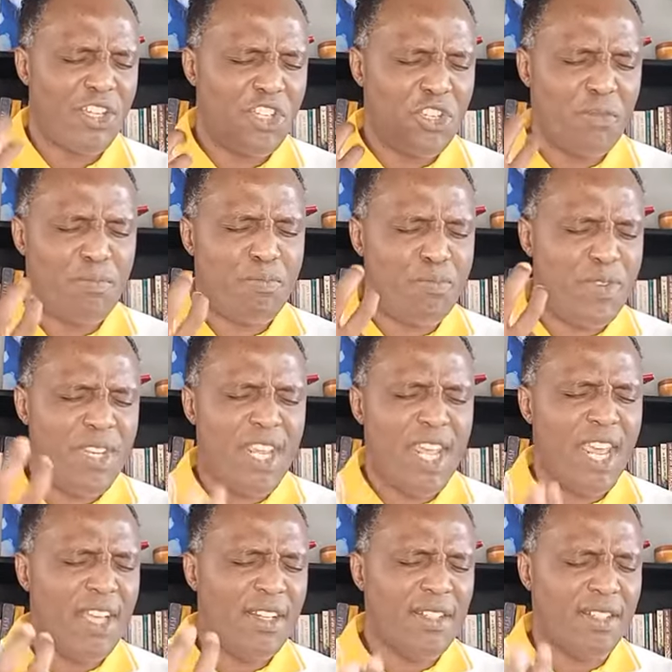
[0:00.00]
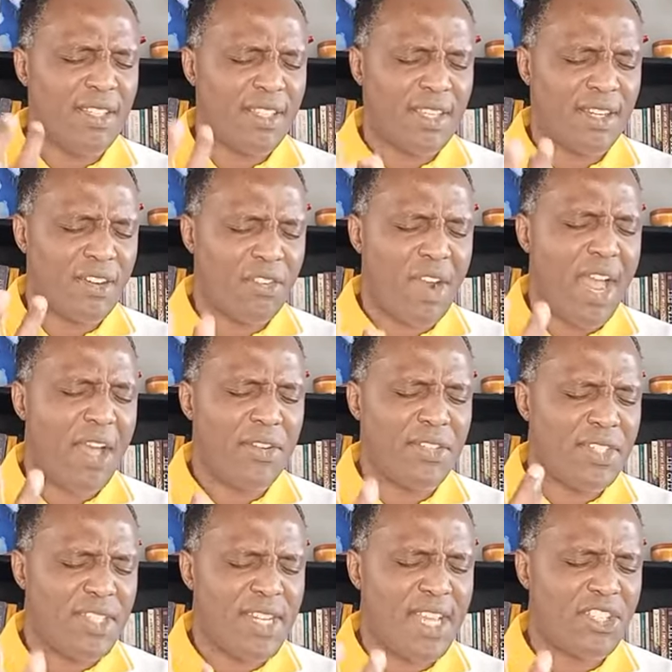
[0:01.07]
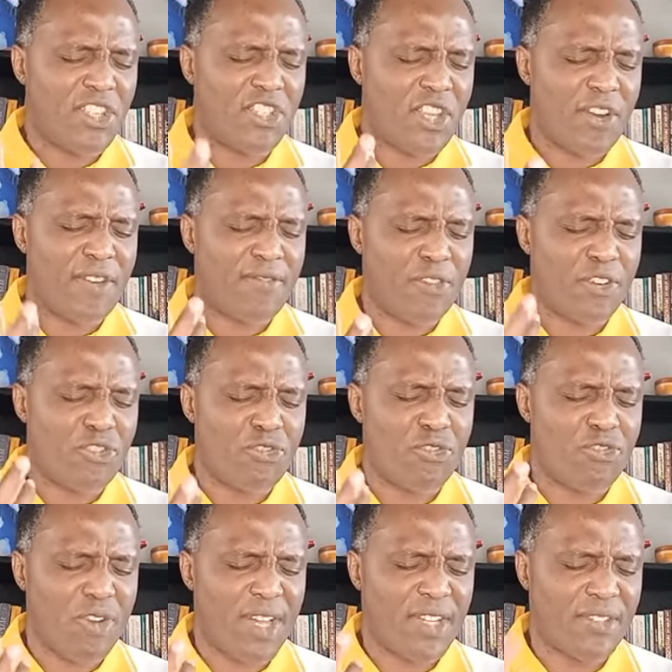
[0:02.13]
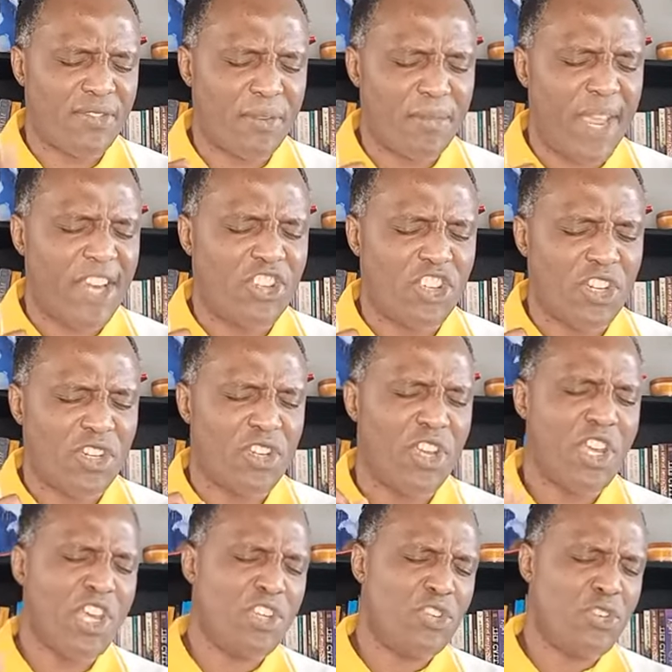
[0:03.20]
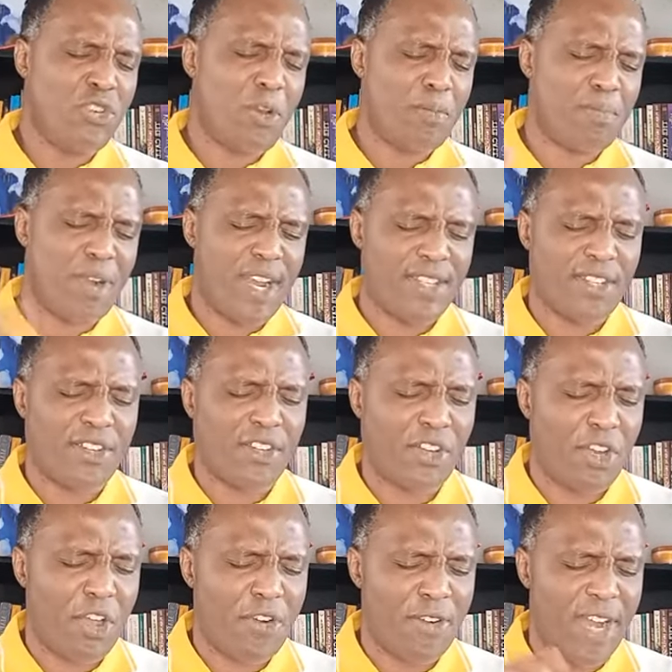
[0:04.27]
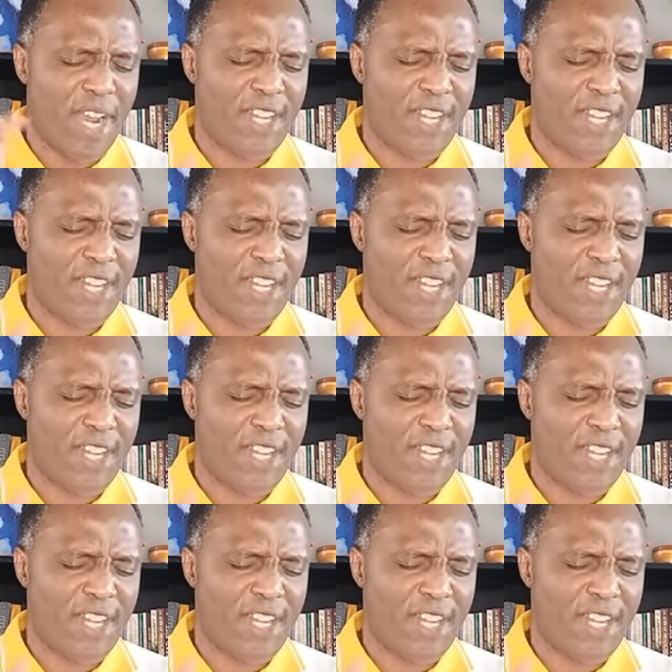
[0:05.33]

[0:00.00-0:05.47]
to yield the ground necessary for true transformation to your praise and glory.